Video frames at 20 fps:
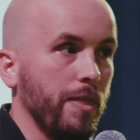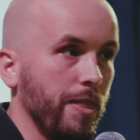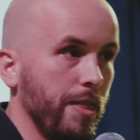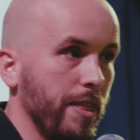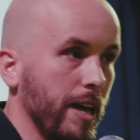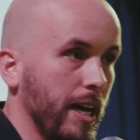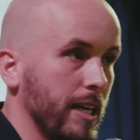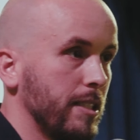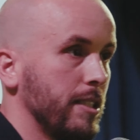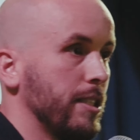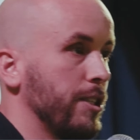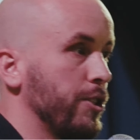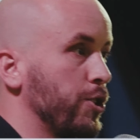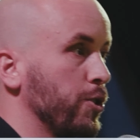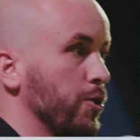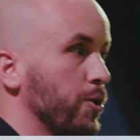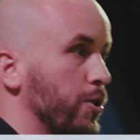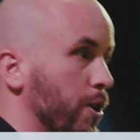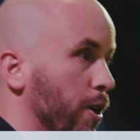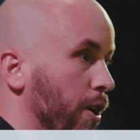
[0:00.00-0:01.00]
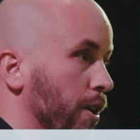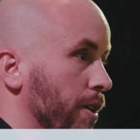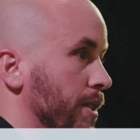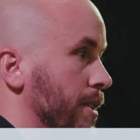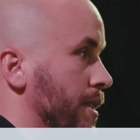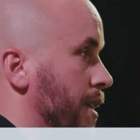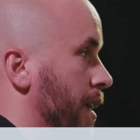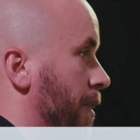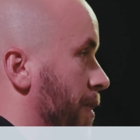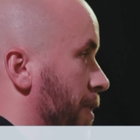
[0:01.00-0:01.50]
That is your
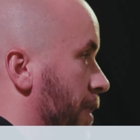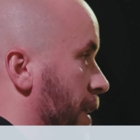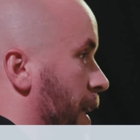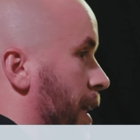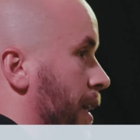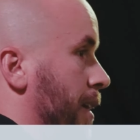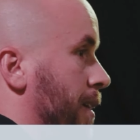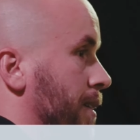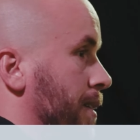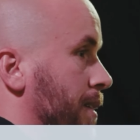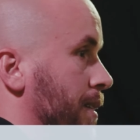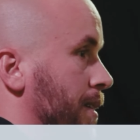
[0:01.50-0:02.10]
content there.